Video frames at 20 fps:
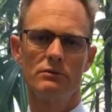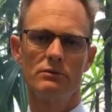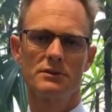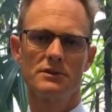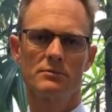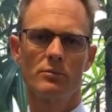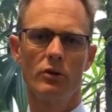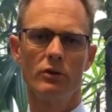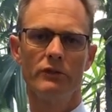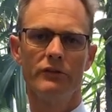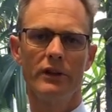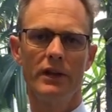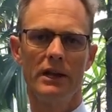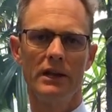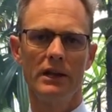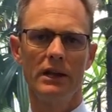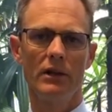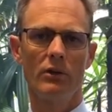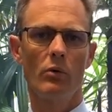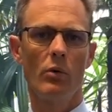respond to
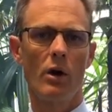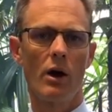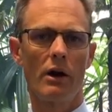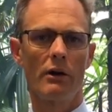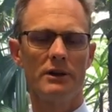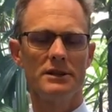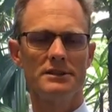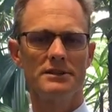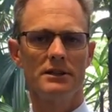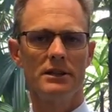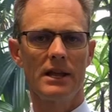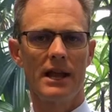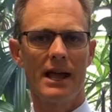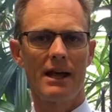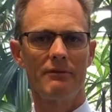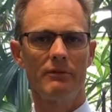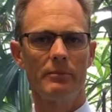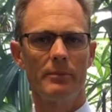any inquiries that you have